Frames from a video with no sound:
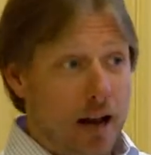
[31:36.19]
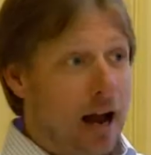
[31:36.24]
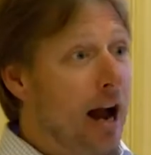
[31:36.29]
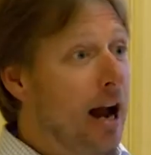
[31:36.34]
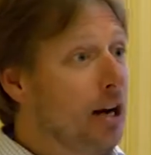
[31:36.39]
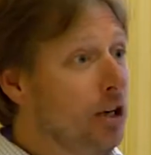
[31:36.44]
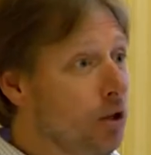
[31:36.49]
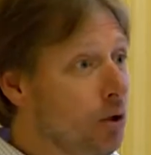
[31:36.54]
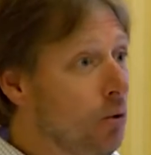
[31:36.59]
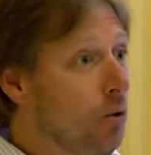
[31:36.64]

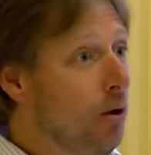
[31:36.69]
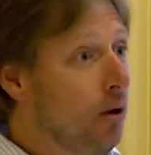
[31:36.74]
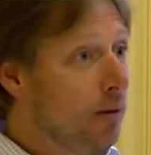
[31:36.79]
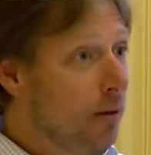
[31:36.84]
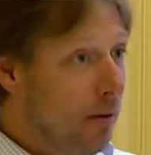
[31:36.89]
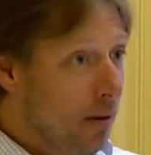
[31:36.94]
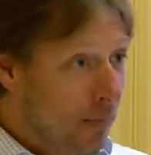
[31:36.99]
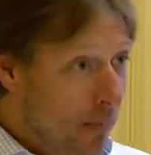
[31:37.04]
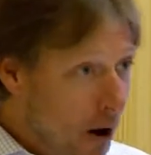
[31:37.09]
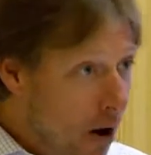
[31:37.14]
I enjoy
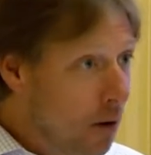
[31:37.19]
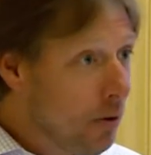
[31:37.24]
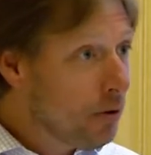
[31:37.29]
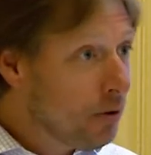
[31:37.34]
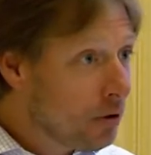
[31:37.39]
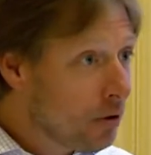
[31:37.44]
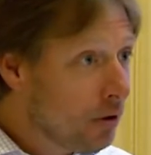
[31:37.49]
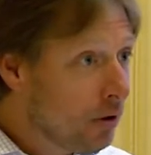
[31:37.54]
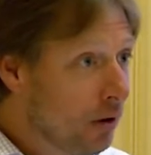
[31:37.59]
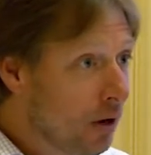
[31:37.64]
the
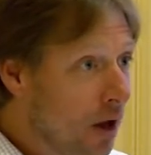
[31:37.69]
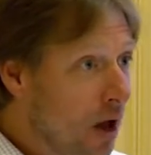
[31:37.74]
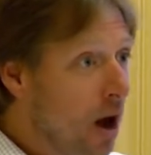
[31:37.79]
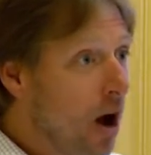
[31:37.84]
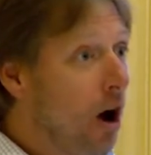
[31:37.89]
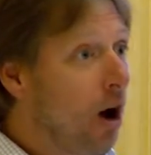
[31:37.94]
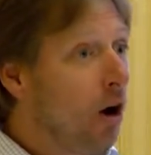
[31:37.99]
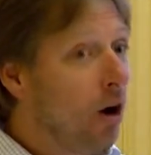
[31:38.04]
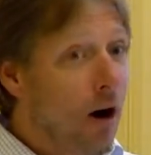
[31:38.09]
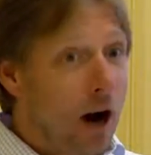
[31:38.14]
most
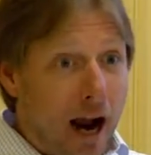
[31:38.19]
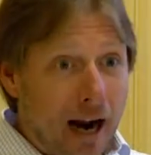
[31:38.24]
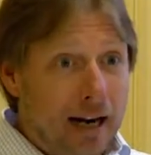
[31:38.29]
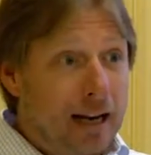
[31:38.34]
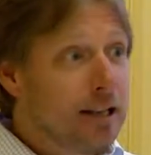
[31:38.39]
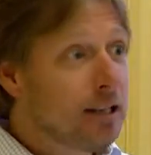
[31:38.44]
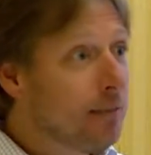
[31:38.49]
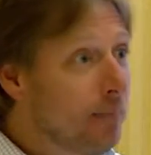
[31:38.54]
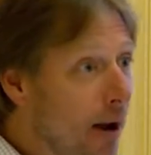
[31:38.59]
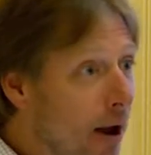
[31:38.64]
are, I
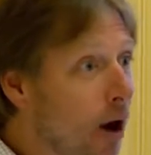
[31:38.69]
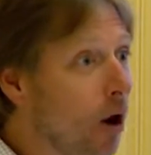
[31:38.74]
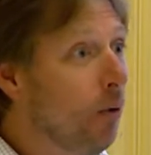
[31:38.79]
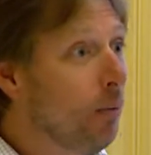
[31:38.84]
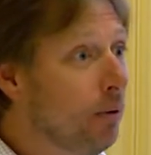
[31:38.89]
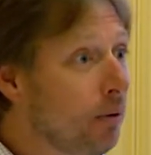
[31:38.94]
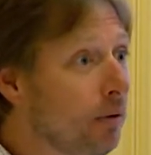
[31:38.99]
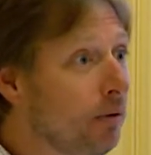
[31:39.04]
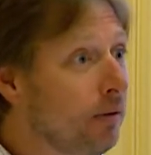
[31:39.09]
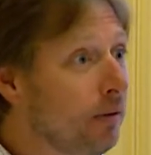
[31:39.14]
need some help.